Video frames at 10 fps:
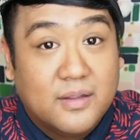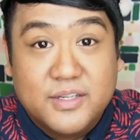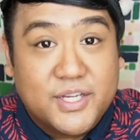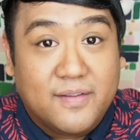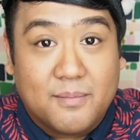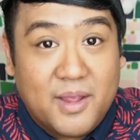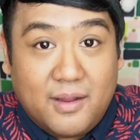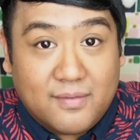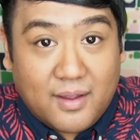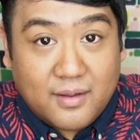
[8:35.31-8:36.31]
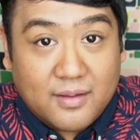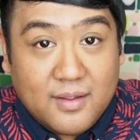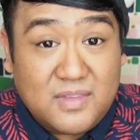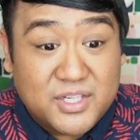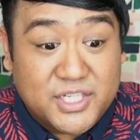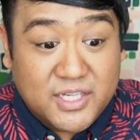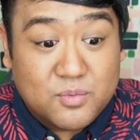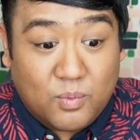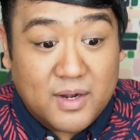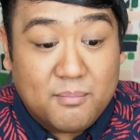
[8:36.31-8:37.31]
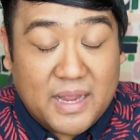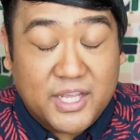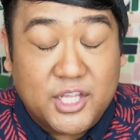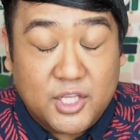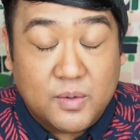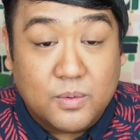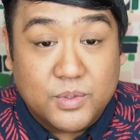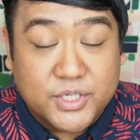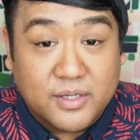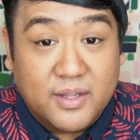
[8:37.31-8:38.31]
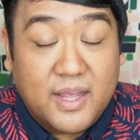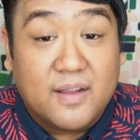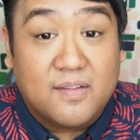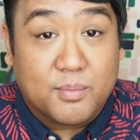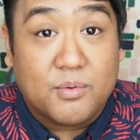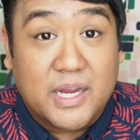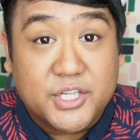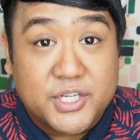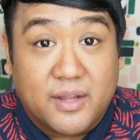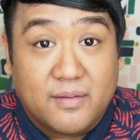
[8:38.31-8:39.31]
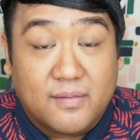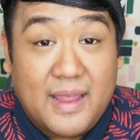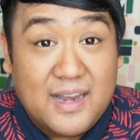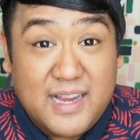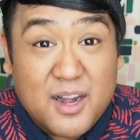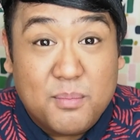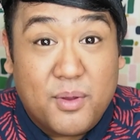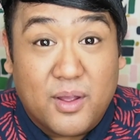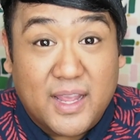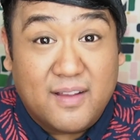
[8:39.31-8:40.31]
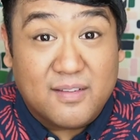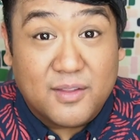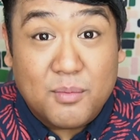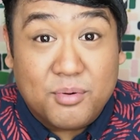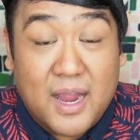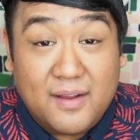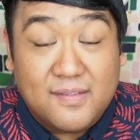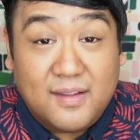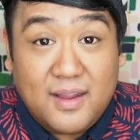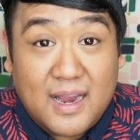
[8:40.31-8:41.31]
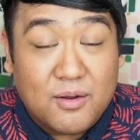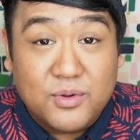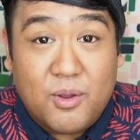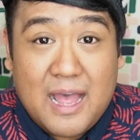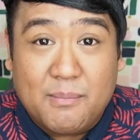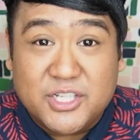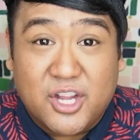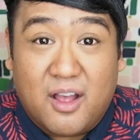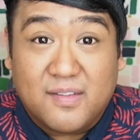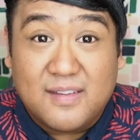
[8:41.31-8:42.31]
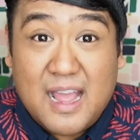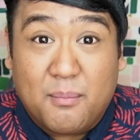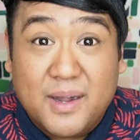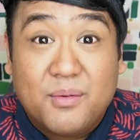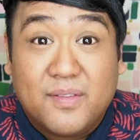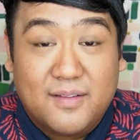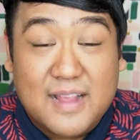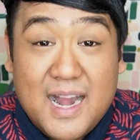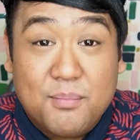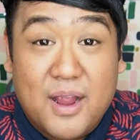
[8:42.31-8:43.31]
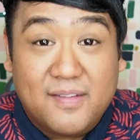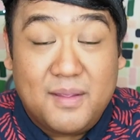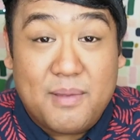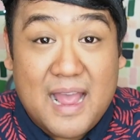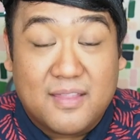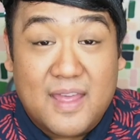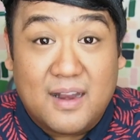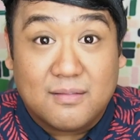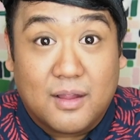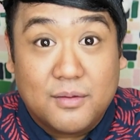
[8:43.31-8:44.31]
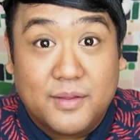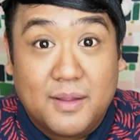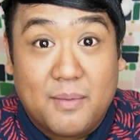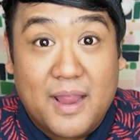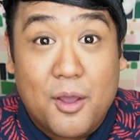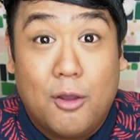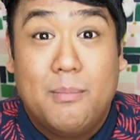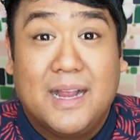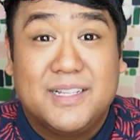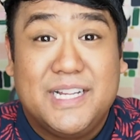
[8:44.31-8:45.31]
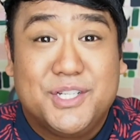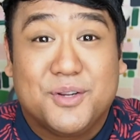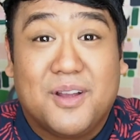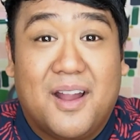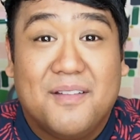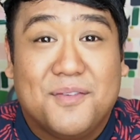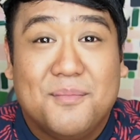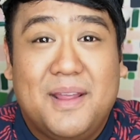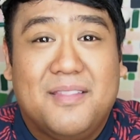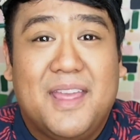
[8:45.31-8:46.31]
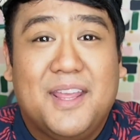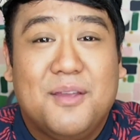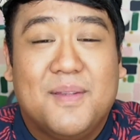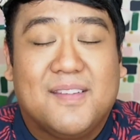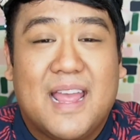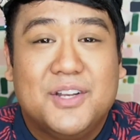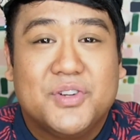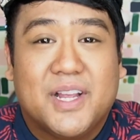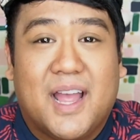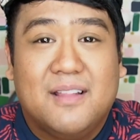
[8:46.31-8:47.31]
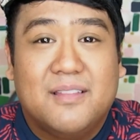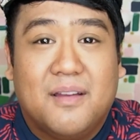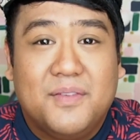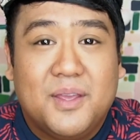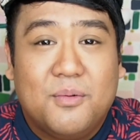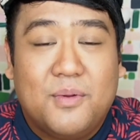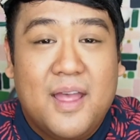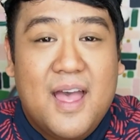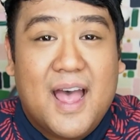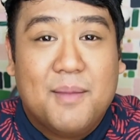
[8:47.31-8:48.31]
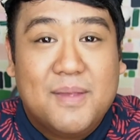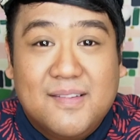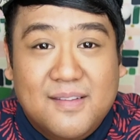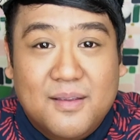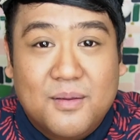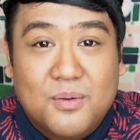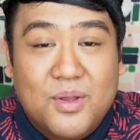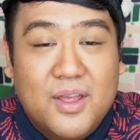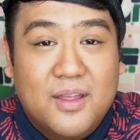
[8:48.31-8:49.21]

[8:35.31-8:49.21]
She's amazing. She's one of my huge inspirations. And get her book. It's a little pricey. I don't know how much it costs now, but it's kind of pricey back then. Luckily, my home ec teacher got it for me. Thank you, Miss Kendrick. I love you. I miss you.